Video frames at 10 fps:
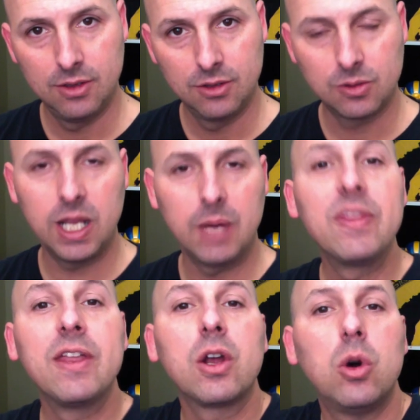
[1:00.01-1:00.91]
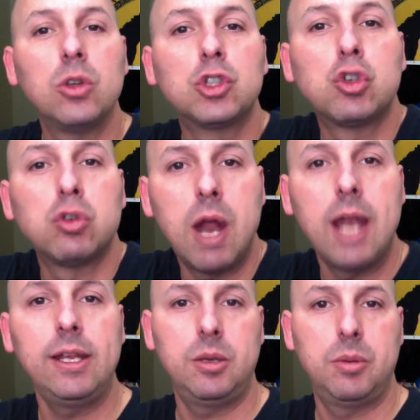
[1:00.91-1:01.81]
So anyway, they're called
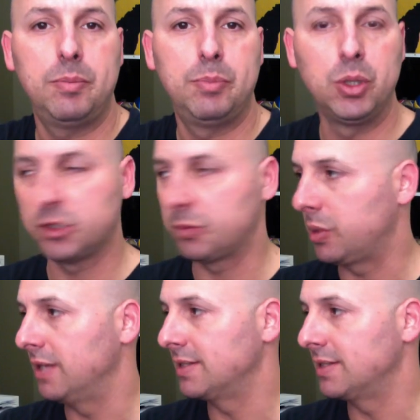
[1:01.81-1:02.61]
credit put spreads.